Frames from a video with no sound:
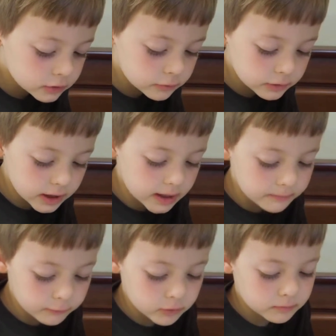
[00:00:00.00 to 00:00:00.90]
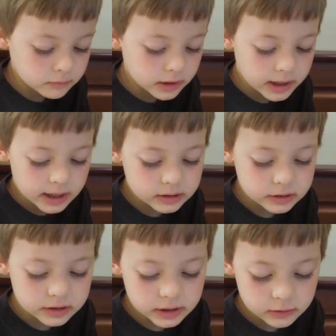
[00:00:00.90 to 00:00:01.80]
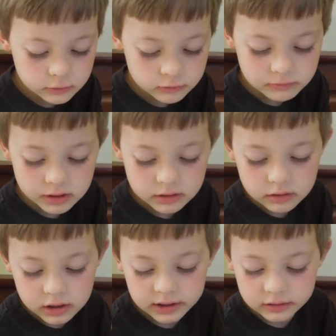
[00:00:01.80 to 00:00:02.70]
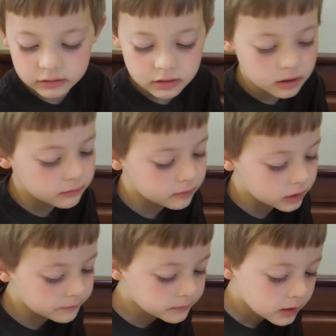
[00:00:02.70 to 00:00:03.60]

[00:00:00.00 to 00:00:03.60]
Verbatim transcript: drew a name from the hat to see who would be the leader of their